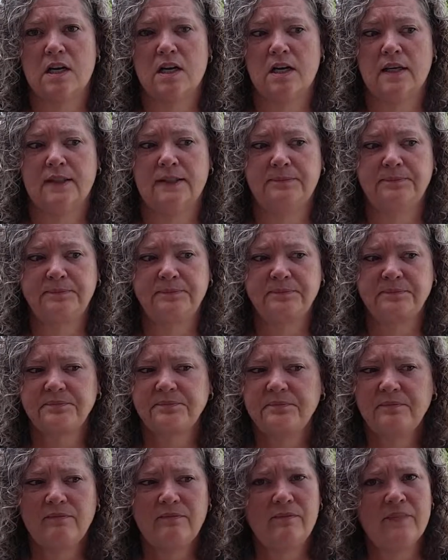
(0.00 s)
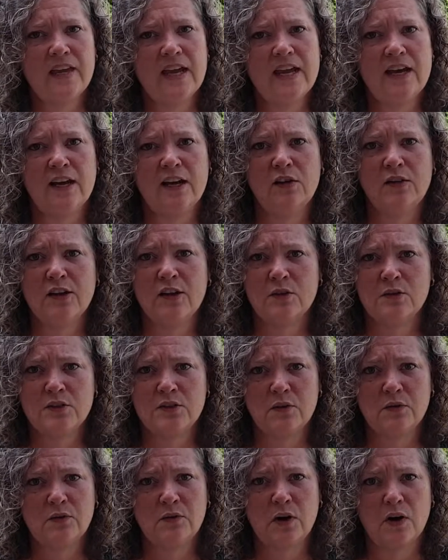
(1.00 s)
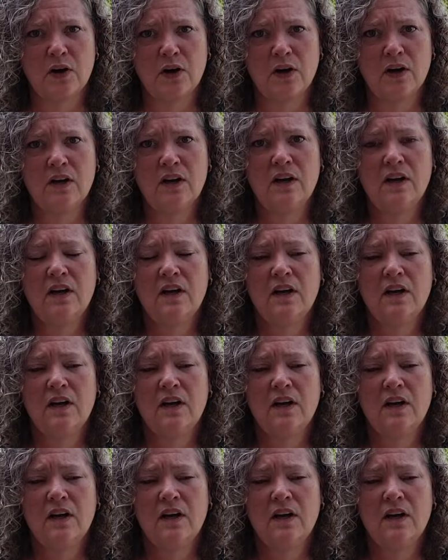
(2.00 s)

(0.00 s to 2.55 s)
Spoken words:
And I only go so far.